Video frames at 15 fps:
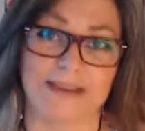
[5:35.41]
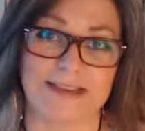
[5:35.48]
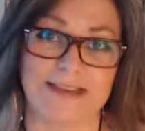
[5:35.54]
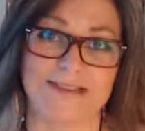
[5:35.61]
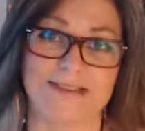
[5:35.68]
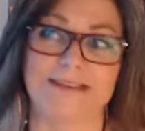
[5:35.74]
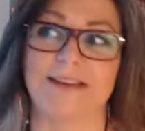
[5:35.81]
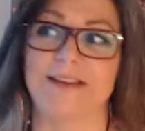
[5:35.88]

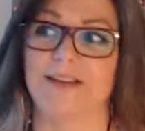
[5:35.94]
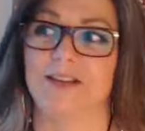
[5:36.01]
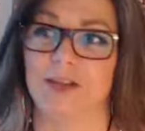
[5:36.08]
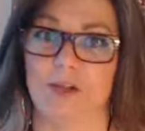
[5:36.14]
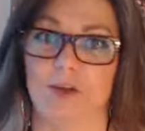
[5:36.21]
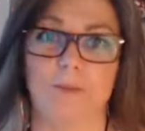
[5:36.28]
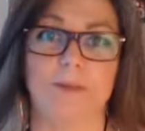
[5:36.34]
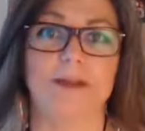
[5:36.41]
things that a
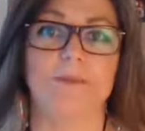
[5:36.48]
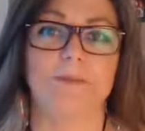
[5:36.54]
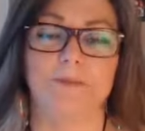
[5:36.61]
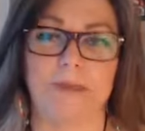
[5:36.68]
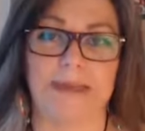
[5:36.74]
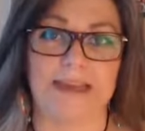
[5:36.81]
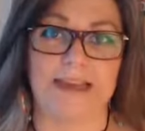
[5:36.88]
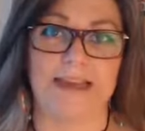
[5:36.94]

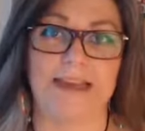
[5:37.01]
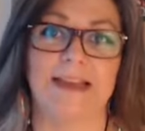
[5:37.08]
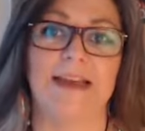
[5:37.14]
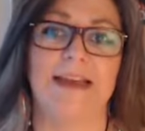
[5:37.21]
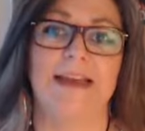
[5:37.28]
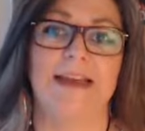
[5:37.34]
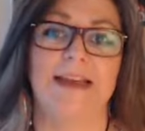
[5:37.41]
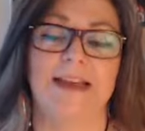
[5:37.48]
human being
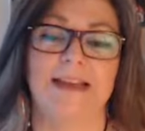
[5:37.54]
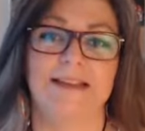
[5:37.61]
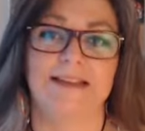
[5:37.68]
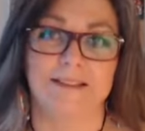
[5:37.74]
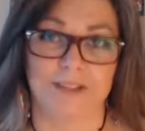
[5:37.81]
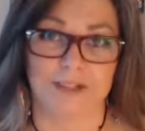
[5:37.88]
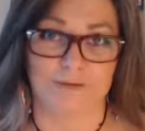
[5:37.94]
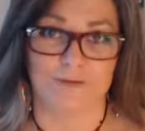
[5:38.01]

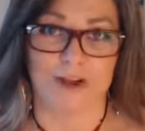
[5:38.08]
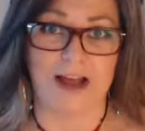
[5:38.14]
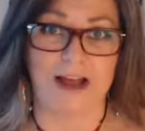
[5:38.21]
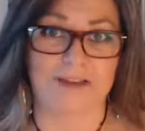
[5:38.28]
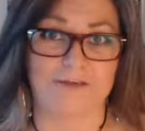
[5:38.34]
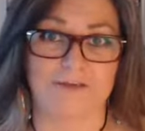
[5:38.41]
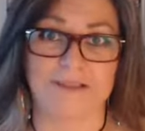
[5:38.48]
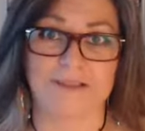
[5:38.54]
can
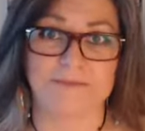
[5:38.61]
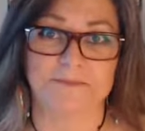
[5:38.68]
survive.